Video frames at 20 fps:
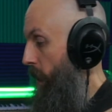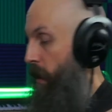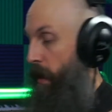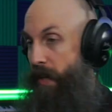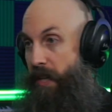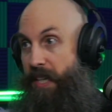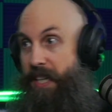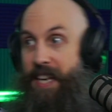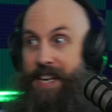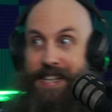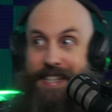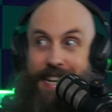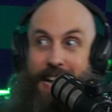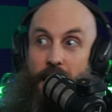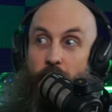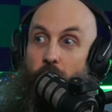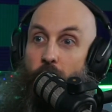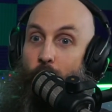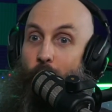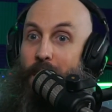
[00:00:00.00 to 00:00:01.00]
get it out
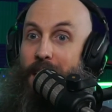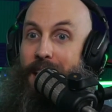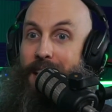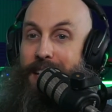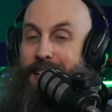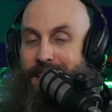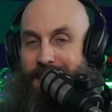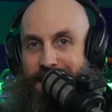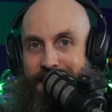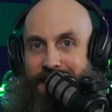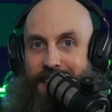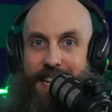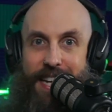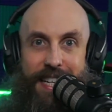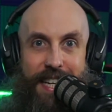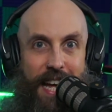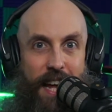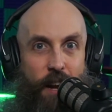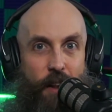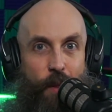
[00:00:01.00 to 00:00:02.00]
of the
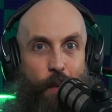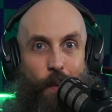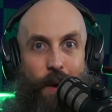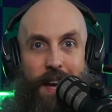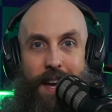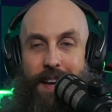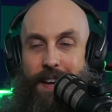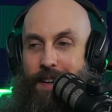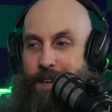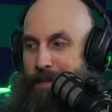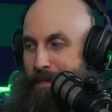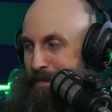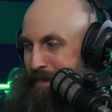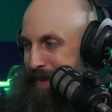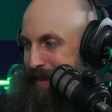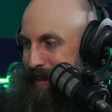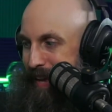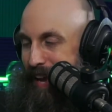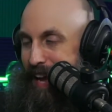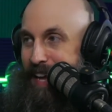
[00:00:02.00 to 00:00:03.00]
way.
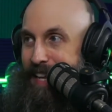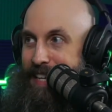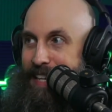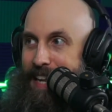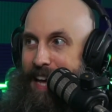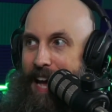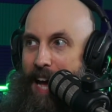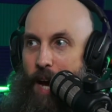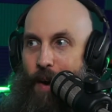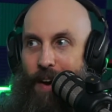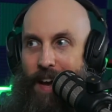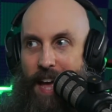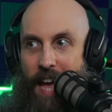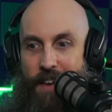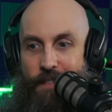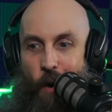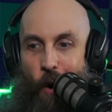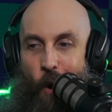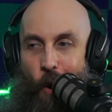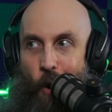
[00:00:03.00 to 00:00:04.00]
And now I have
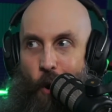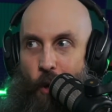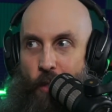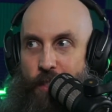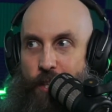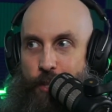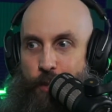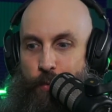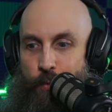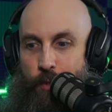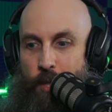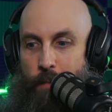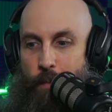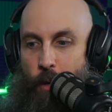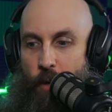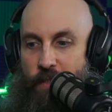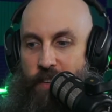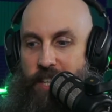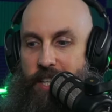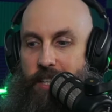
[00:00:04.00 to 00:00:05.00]
all this room
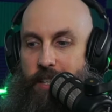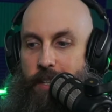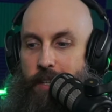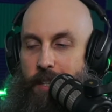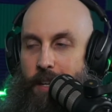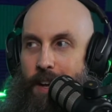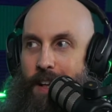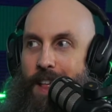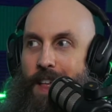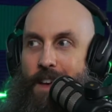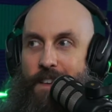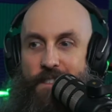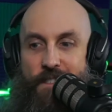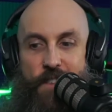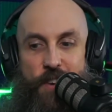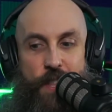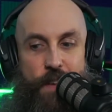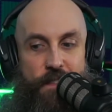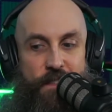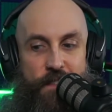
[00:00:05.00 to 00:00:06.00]
over here for
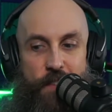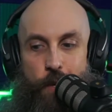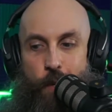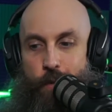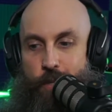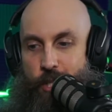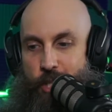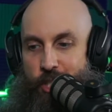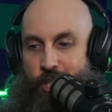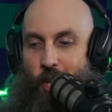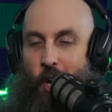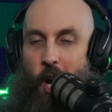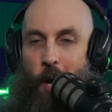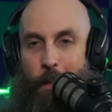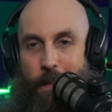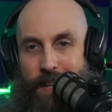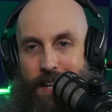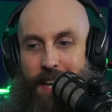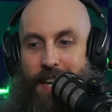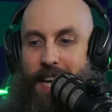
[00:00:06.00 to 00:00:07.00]
the food to show up,
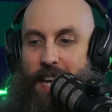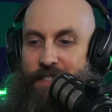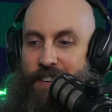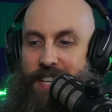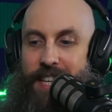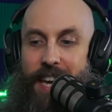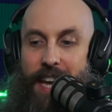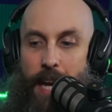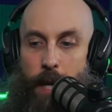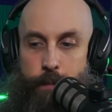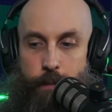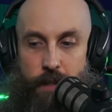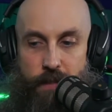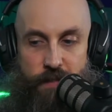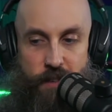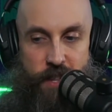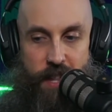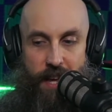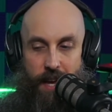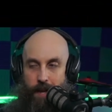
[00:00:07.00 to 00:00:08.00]
and I have a camera for that.